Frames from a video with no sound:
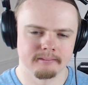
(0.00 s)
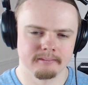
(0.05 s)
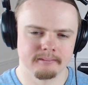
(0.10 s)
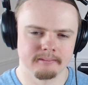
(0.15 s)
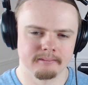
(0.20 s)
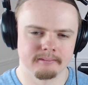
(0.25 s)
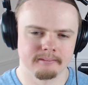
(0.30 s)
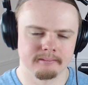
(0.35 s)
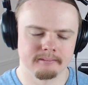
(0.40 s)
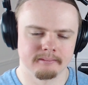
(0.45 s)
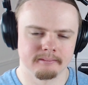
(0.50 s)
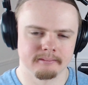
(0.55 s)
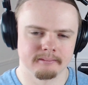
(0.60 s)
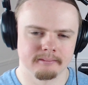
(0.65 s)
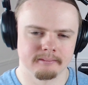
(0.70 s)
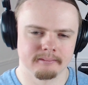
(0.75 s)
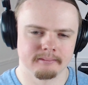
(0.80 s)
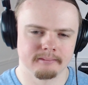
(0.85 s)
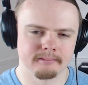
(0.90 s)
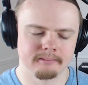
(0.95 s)

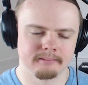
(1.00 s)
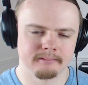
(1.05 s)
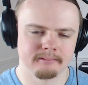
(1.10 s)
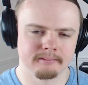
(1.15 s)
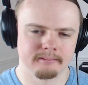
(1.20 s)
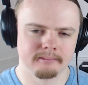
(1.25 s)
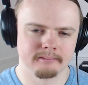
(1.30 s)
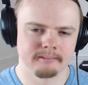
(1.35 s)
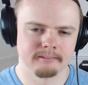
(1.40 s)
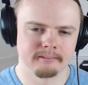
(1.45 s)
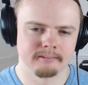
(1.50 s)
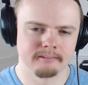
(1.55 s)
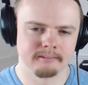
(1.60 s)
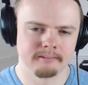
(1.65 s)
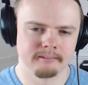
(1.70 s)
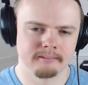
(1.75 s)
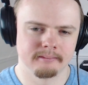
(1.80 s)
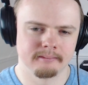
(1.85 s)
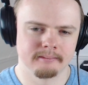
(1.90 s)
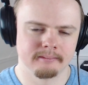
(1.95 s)

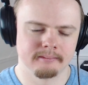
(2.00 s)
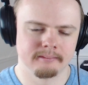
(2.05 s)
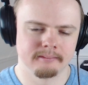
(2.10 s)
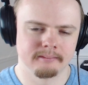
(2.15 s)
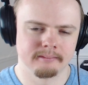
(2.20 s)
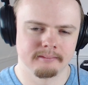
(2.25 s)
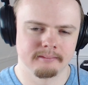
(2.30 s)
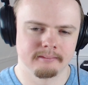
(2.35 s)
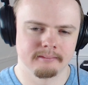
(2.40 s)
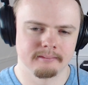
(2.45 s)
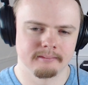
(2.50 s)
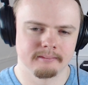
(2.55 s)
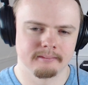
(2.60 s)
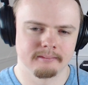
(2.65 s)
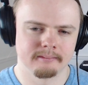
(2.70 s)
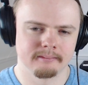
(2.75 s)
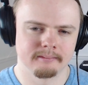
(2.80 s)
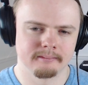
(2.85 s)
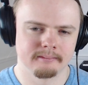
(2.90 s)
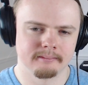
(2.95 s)

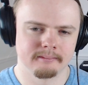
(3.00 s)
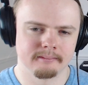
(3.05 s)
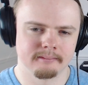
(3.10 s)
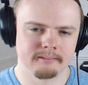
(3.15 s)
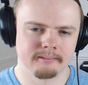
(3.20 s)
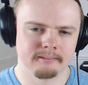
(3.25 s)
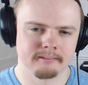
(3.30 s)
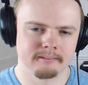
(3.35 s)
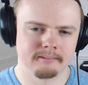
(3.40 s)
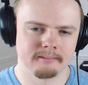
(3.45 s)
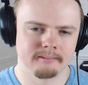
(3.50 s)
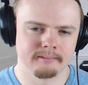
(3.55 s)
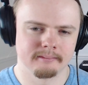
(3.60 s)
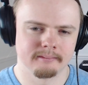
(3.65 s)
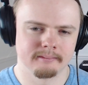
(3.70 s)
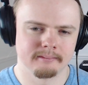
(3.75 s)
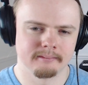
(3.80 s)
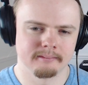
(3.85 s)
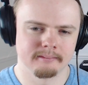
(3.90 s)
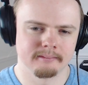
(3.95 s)

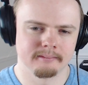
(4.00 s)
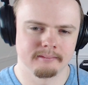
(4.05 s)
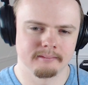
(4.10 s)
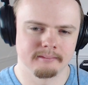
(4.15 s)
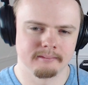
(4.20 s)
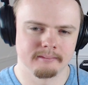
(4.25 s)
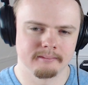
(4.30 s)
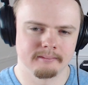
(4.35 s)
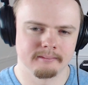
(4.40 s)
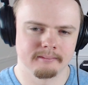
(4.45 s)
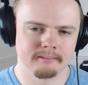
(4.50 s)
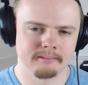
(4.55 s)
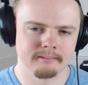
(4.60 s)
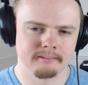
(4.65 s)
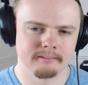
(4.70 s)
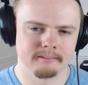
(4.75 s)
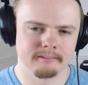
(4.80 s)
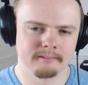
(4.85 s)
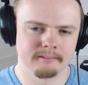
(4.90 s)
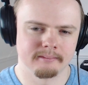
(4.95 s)

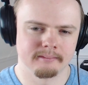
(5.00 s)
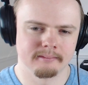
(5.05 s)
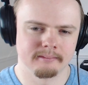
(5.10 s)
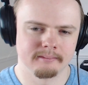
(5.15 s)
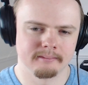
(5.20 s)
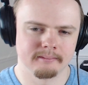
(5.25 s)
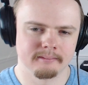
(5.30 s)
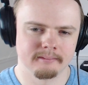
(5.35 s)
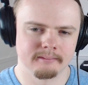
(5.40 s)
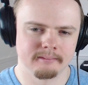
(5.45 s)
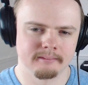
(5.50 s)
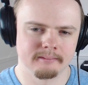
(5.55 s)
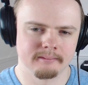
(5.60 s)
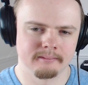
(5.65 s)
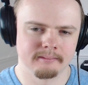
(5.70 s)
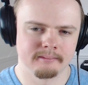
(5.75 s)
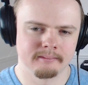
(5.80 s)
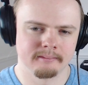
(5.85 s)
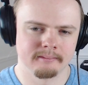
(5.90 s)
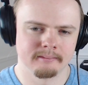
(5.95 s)

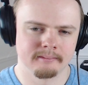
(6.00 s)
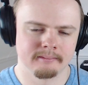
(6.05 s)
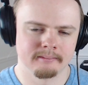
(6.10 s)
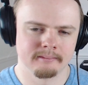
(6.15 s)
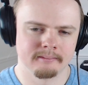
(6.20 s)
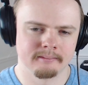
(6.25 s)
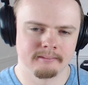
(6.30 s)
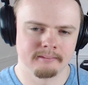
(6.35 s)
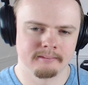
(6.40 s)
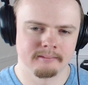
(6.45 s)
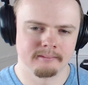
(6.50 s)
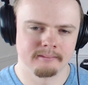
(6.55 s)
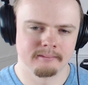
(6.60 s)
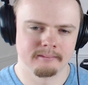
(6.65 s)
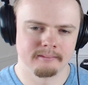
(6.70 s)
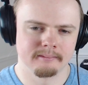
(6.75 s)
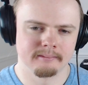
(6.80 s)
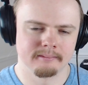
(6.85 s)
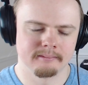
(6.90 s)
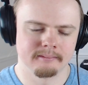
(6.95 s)

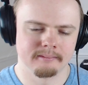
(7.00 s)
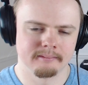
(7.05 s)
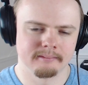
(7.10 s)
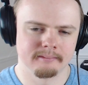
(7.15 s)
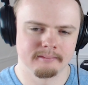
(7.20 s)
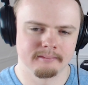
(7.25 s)
(not speaking)